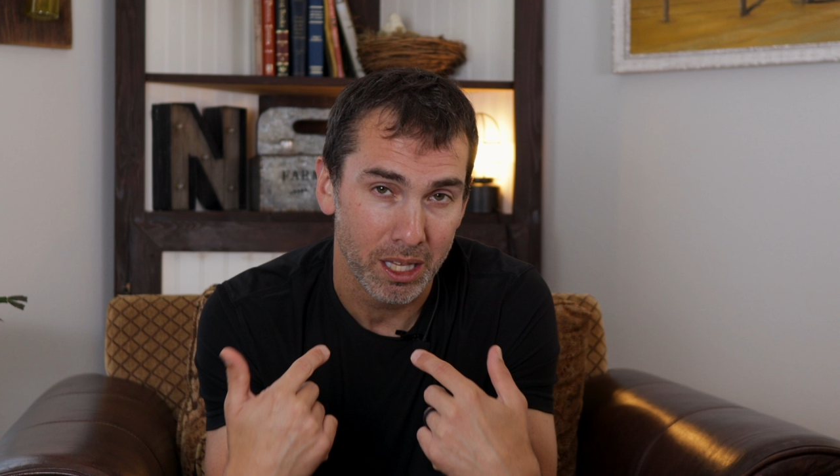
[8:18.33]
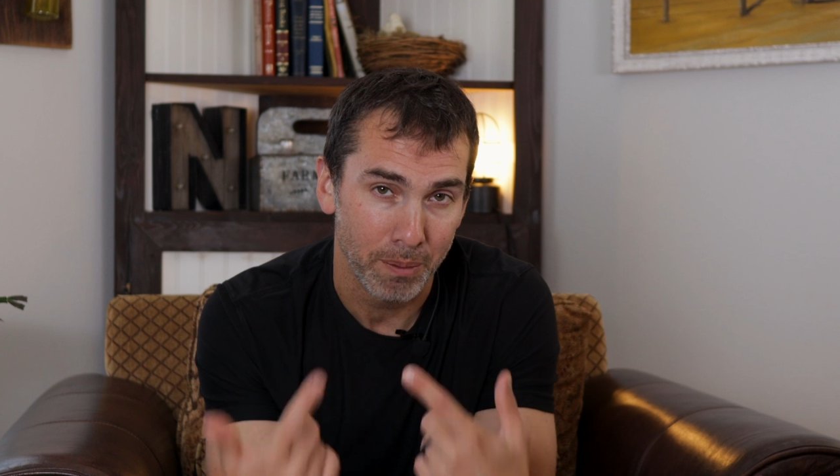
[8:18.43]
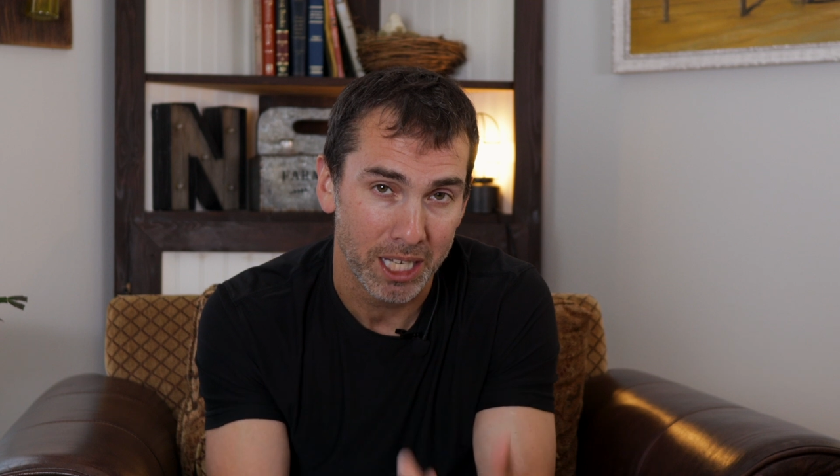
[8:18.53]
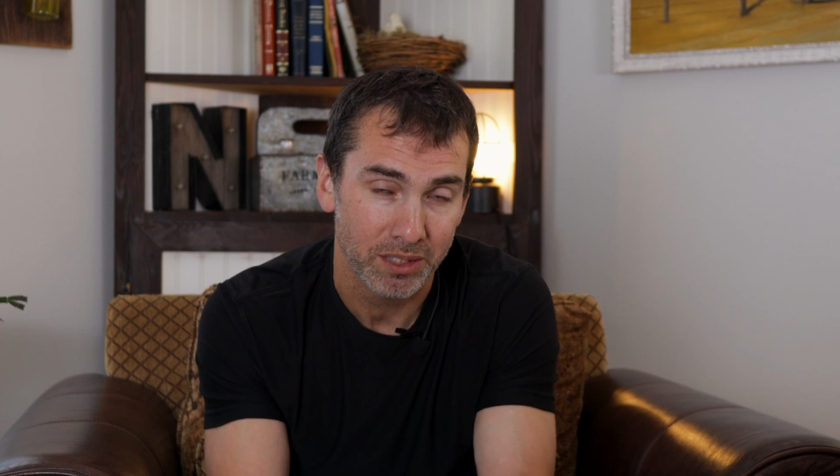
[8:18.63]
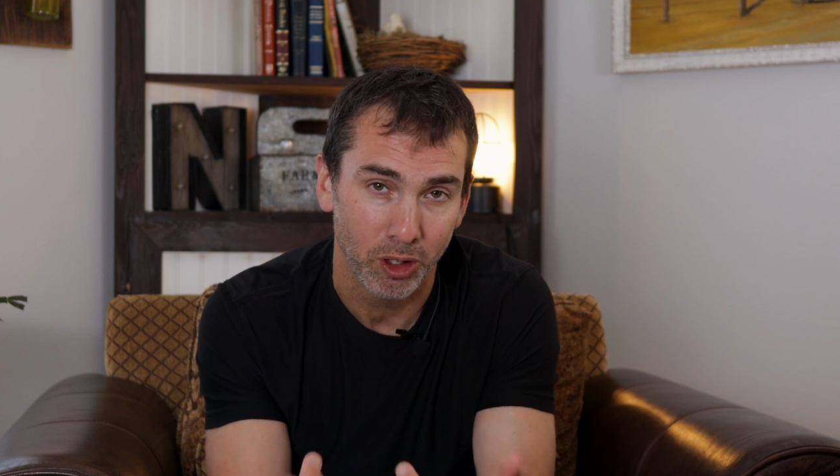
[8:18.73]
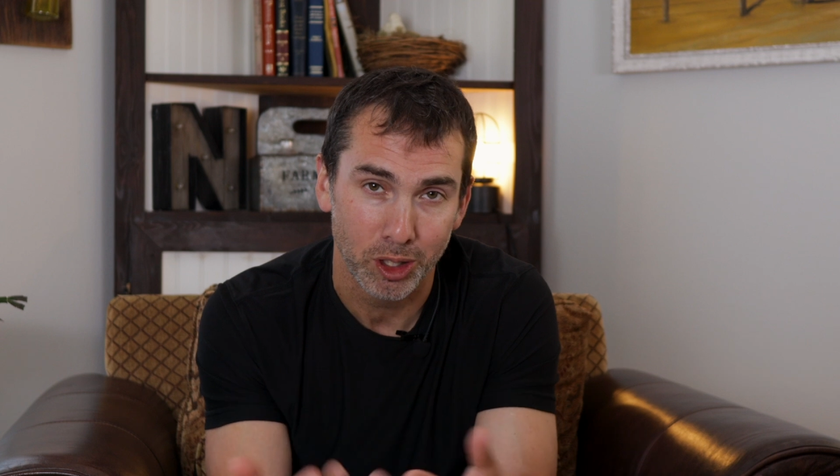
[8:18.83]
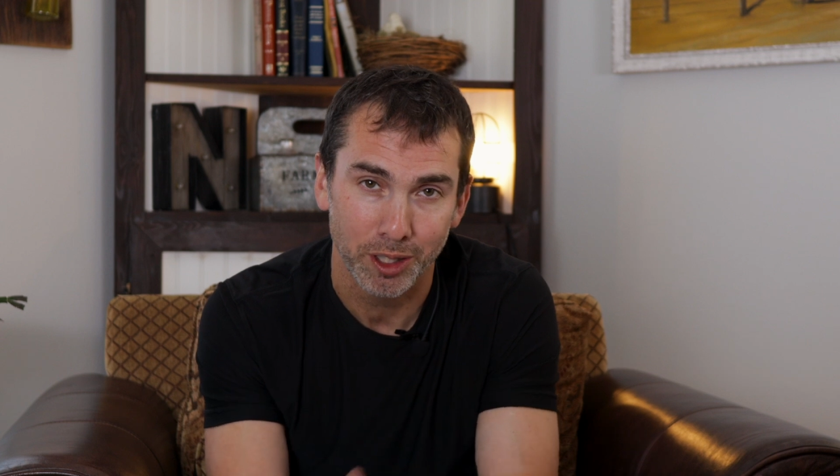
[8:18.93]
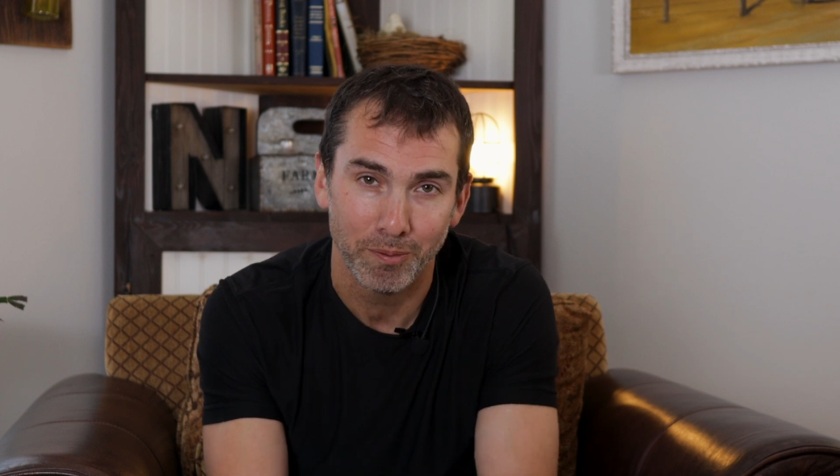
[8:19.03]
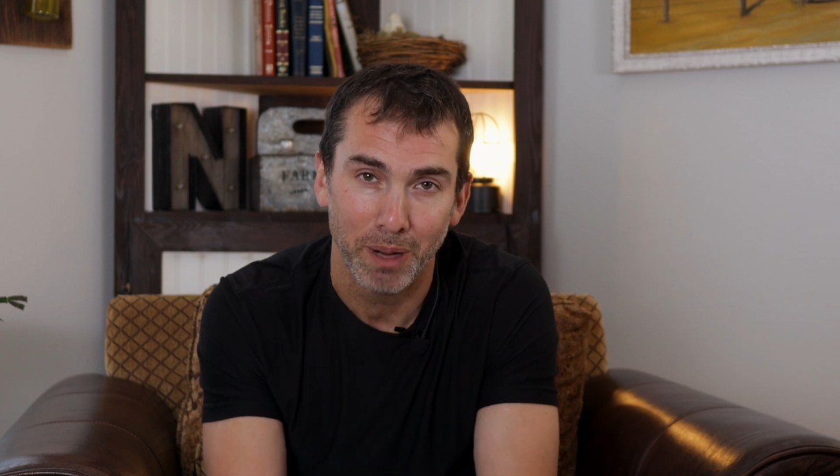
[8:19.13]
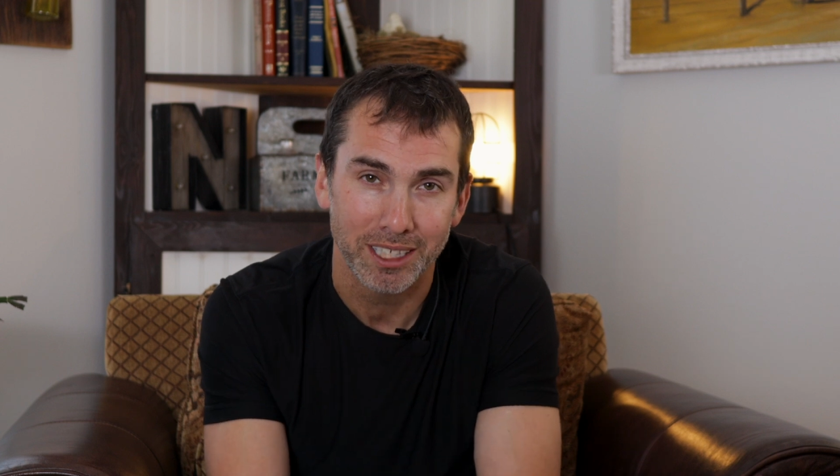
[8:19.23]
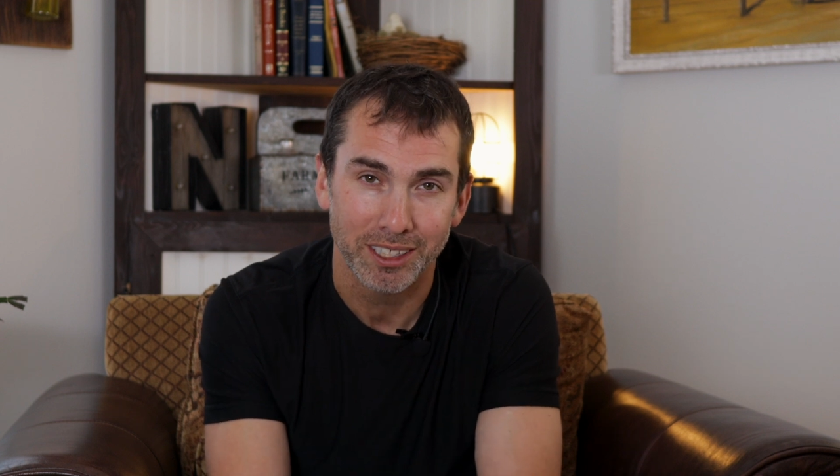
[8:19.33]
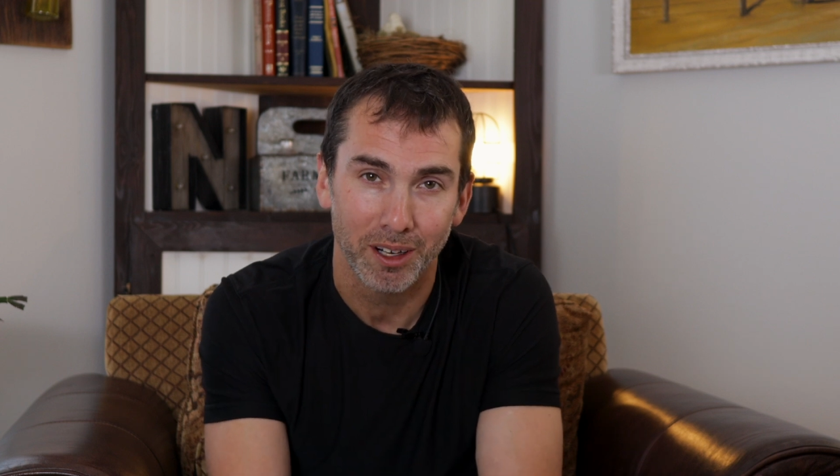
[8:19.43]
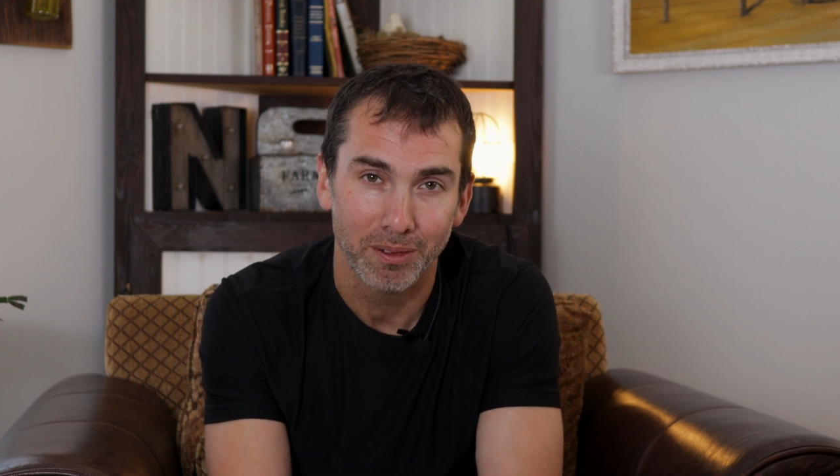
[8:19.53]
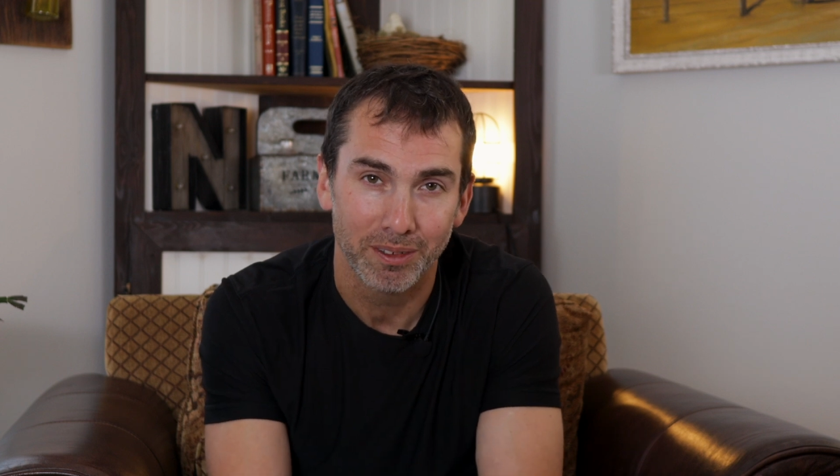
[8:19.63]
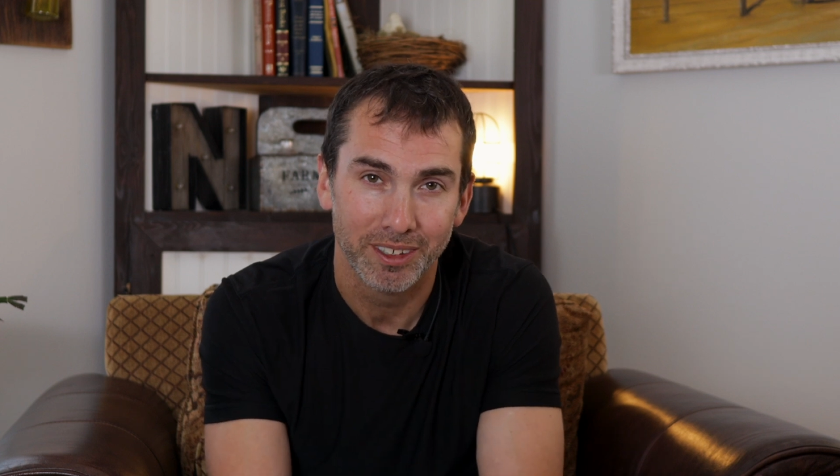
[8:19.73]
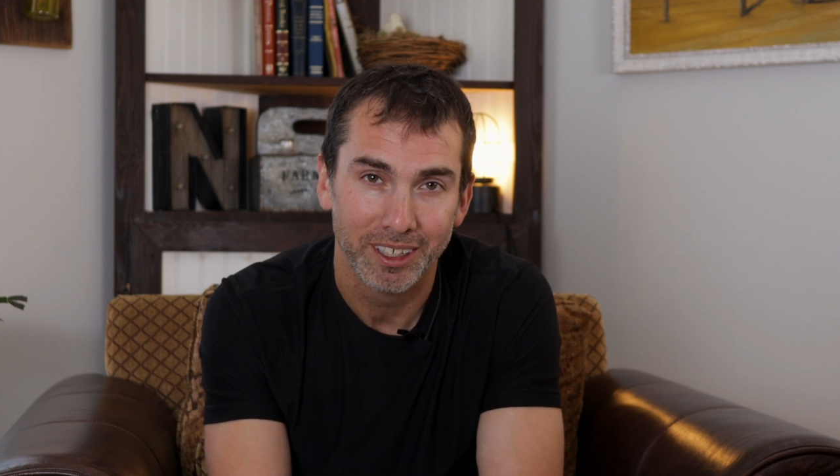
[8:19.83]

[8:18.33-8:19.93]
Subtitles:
the best version of myself.